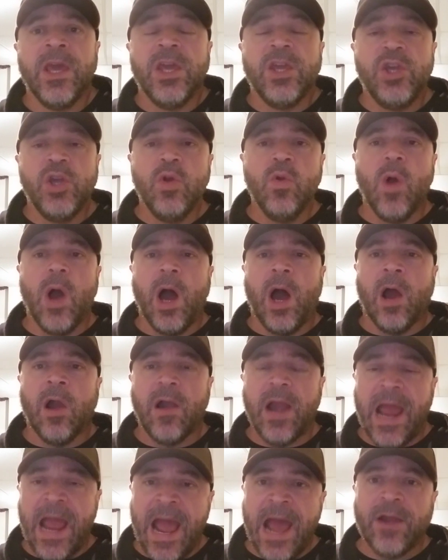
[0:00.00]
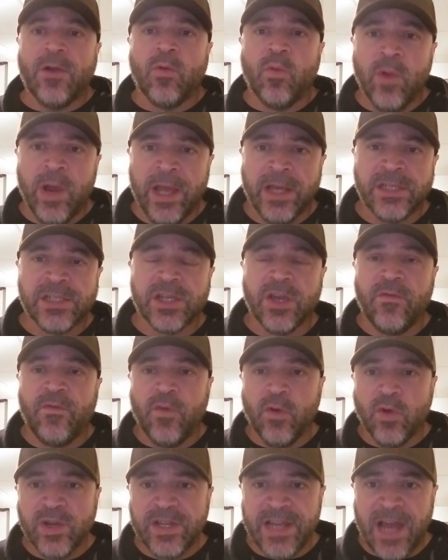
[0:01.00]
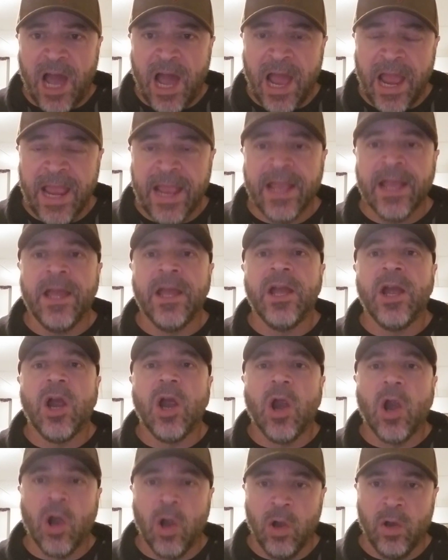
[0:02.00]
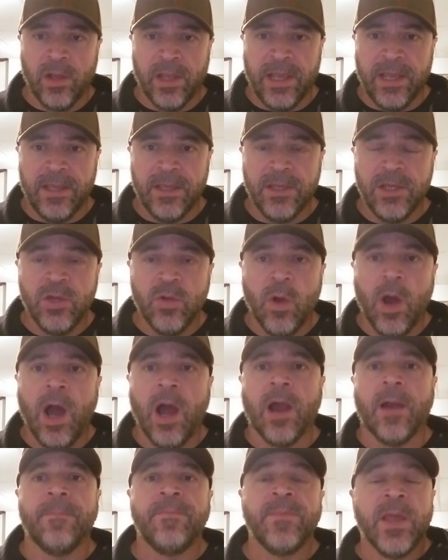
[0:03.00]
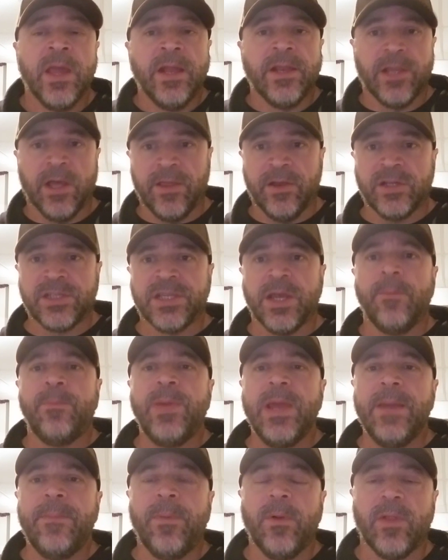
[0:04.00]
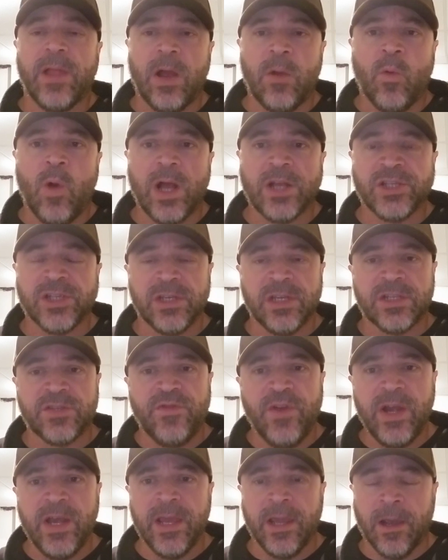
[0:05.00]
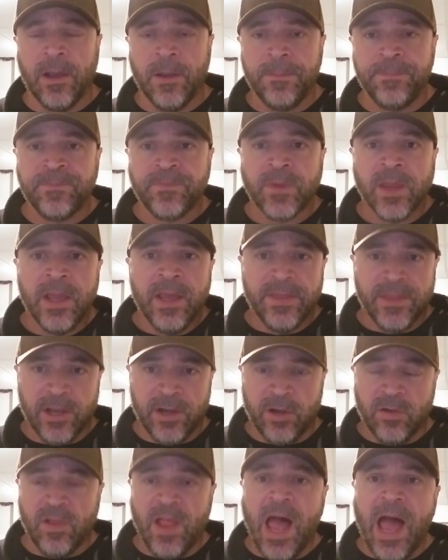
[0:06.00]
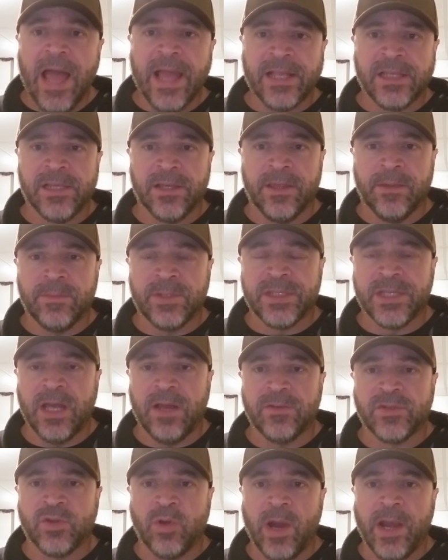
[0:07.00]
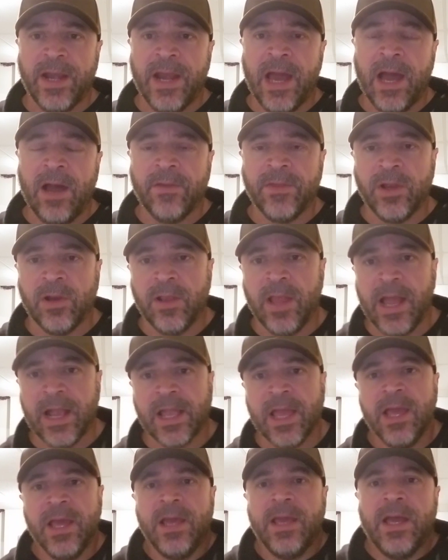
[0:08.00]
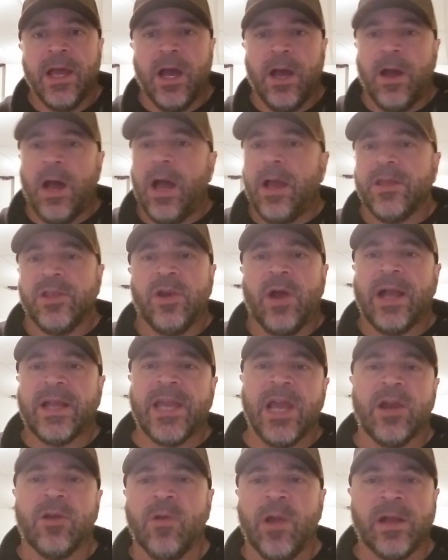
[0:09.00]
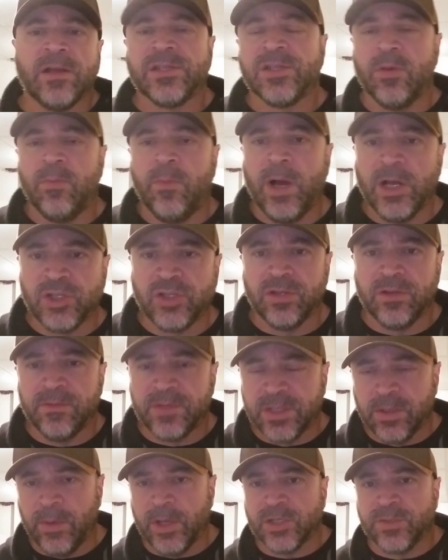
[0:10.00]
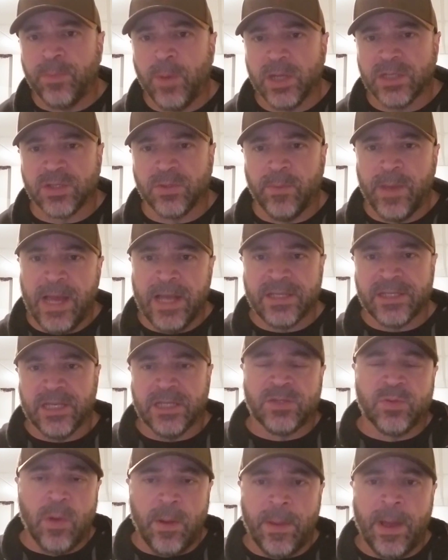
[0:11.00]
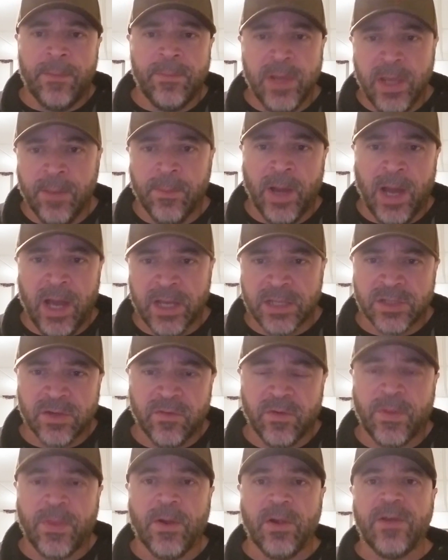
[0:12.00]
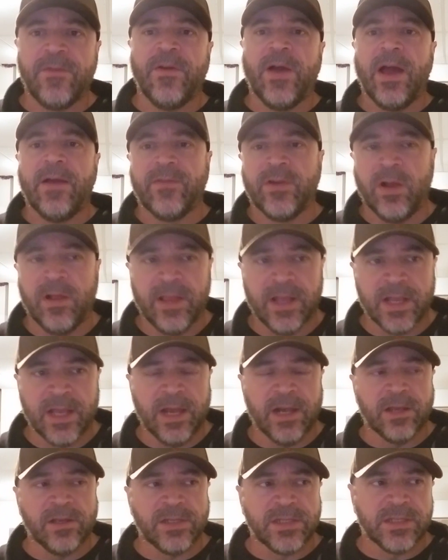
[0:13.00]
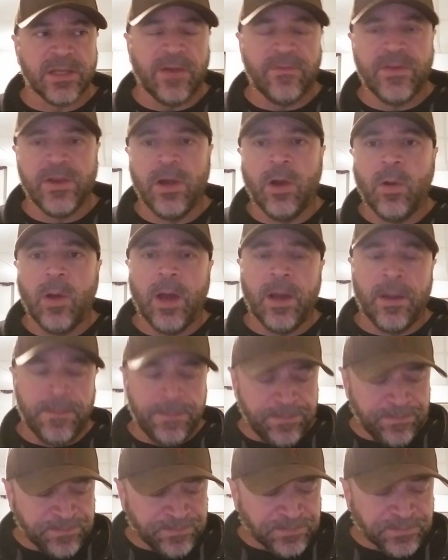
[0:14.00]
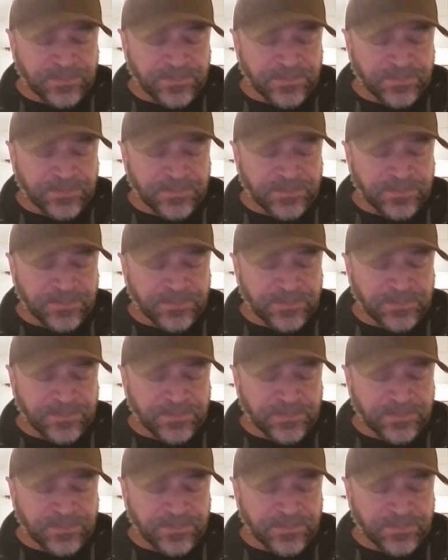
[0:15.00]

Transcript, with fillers: you are at risk for dying early. You are. Now, there's some people that are watching this video that are lying to themselves right now, and they're like, you know, I carry around so much, so much muscle mass. That's why my BMI is over 35 and all that kind of good stuff. You know, um,